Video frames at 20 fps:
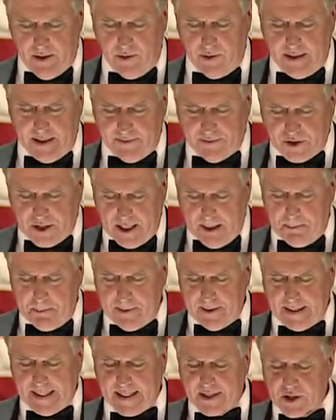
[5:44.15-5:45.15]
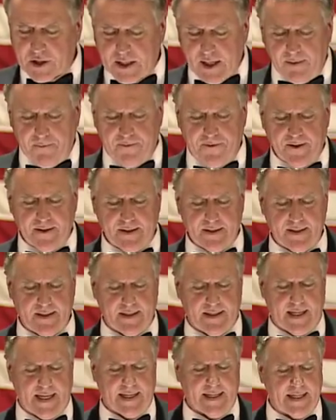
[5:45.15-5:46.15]
who gives up his
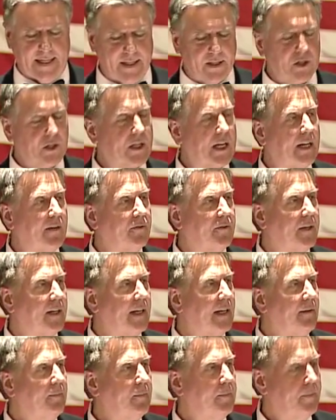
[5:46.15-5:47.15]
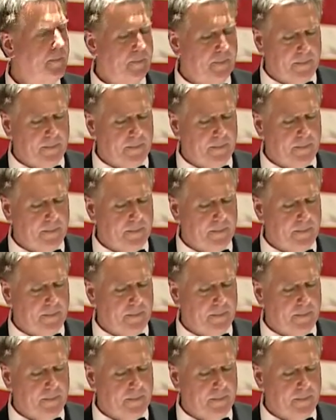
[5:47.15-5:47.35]
comfort and his safety,